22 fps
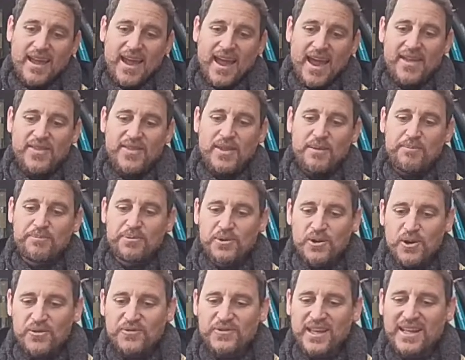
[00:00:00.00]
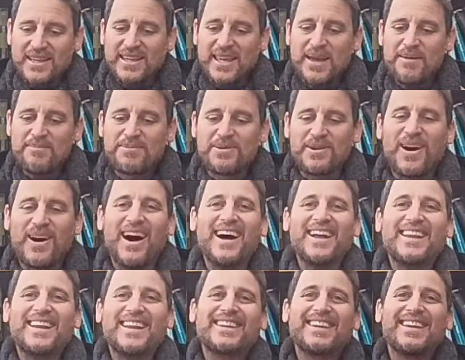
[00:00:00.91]
And the proof that they
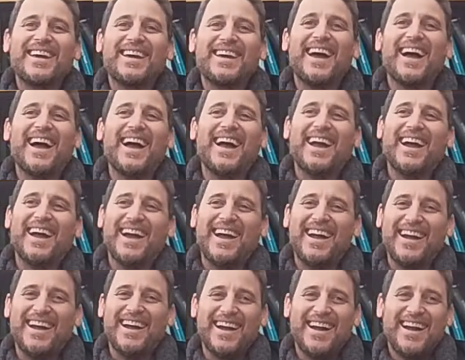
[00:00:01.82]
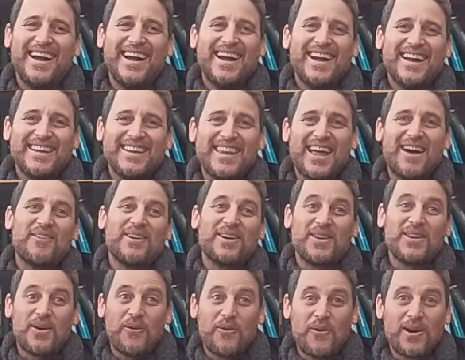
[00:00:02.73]
brought that
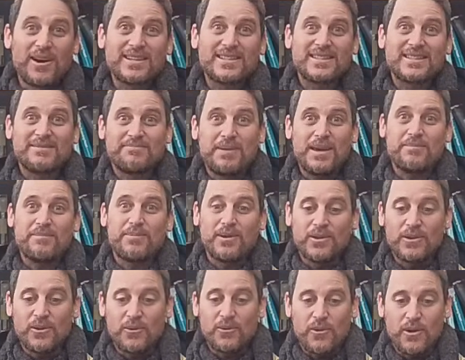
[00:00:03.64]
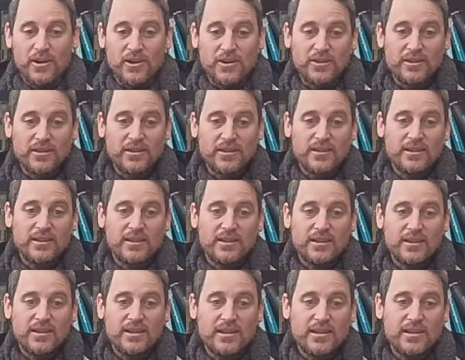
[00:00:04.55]
we're the worst people in the world
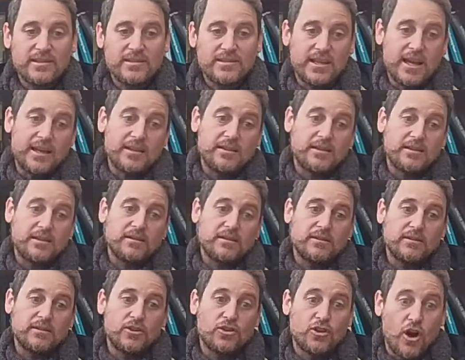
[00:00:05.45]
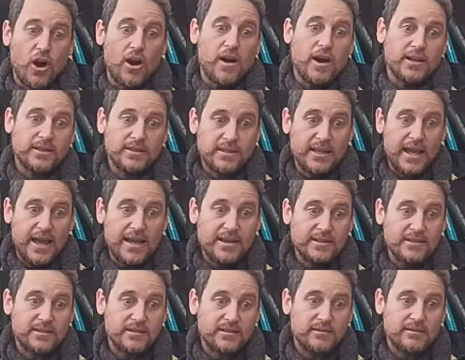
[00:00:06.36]
is that the Torah
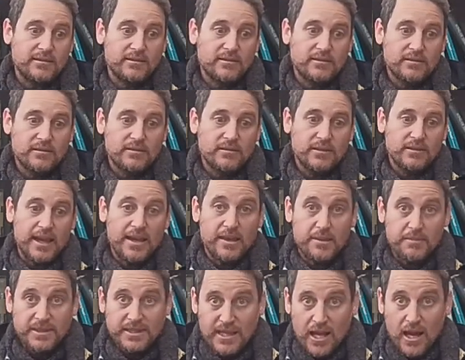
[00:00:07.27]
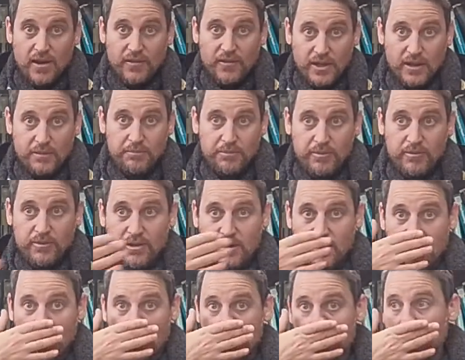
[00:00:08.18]
says they themselves can
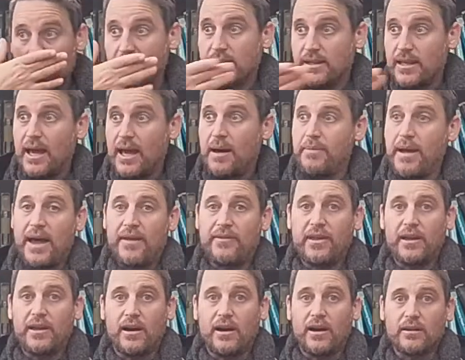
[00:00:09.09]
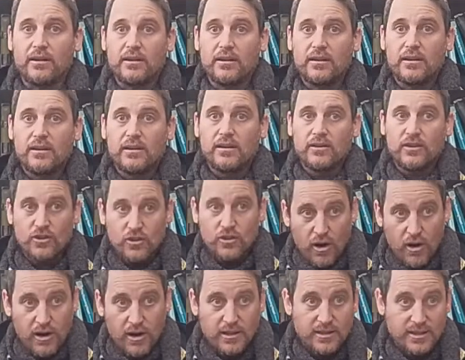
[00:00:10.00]
admit how bad they are. The
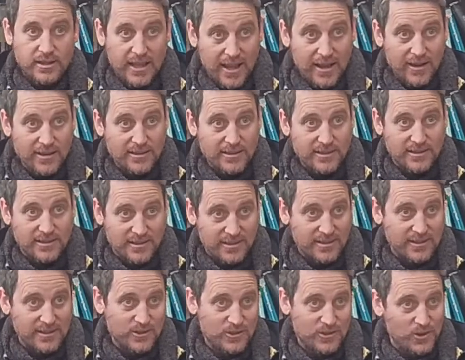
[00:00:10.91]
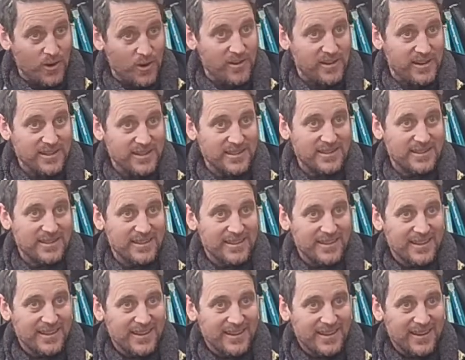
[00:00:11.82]
Torah tells the stories
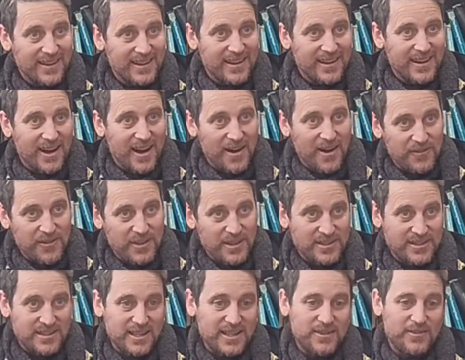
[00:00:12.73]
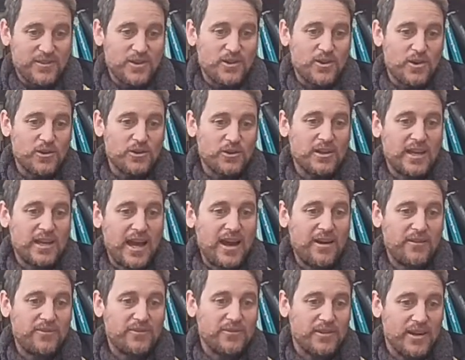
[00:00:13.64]
of the sin of the golden
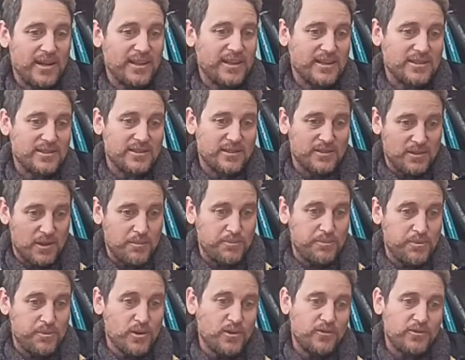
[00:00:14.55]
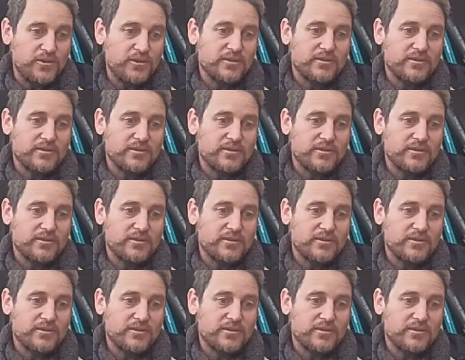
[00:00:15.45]
calf, right? That's their proof.